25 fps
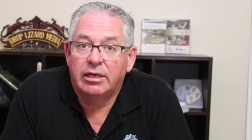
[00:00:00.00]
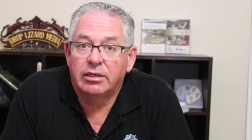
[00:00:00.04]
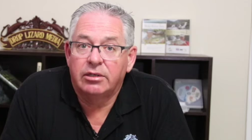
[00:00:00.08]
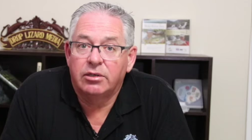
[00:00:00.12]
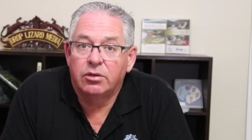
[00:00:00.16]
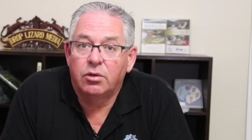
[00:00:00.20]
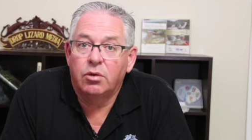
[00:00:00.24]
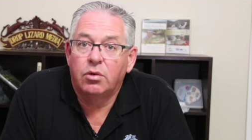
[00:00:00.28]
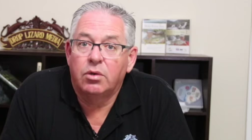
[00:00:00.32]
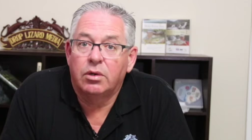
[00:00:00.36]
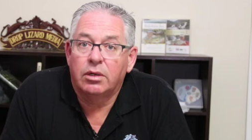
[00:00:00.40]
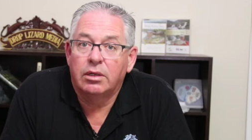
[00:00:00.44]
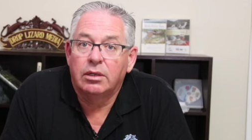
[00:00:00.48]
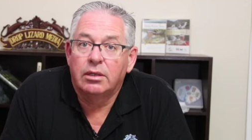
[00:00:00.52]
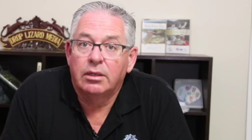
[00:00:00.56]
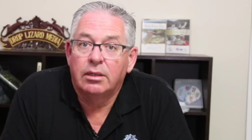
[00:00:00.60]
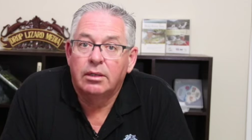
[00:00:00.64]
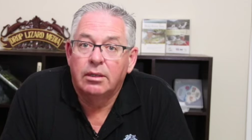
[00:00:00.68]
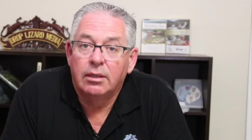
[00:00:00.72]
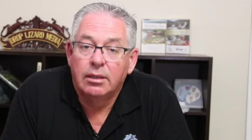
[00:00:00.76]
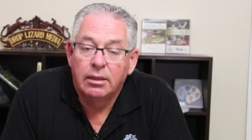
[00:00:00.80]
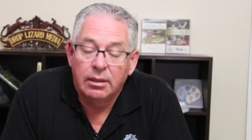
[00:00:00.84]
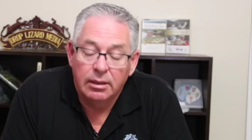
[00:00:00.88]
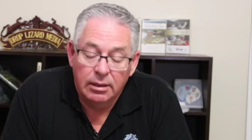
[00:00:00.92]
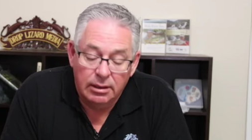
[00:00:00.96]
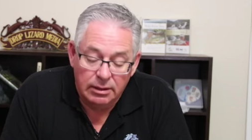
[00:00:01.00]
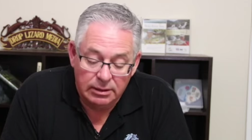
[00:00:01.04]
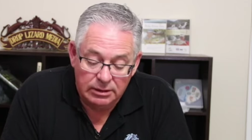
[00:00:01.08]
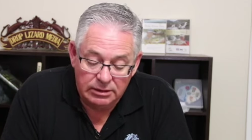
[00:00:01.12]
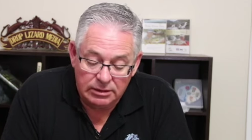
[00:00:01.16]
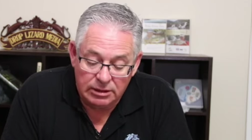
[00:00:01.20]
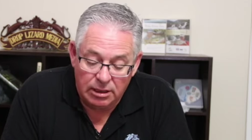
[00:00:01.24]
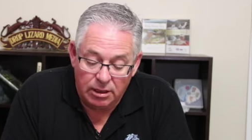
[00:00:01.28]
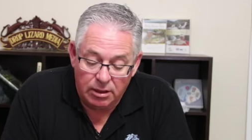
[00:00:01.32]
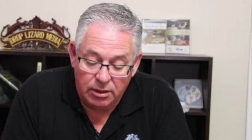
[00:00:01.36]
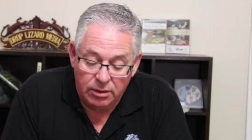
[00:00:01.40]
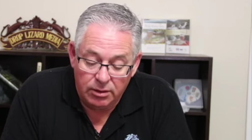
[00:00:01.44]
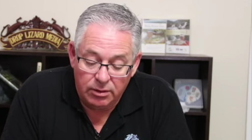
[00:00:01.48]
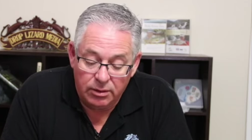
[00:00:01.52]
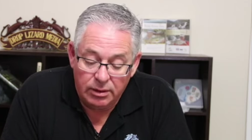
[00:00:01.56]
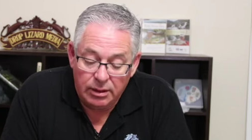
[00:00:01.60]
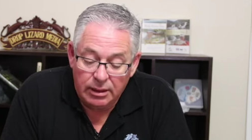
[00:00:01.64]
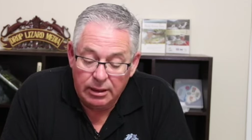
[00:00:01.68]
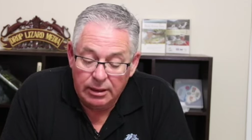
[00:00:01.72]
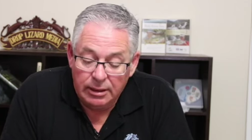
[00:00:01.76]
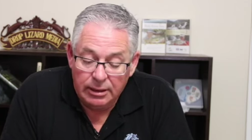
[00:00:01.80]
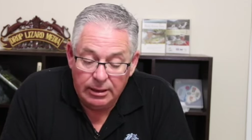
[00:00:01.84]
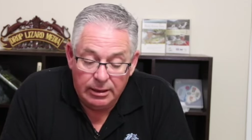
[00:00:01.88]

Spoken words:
of the hook. So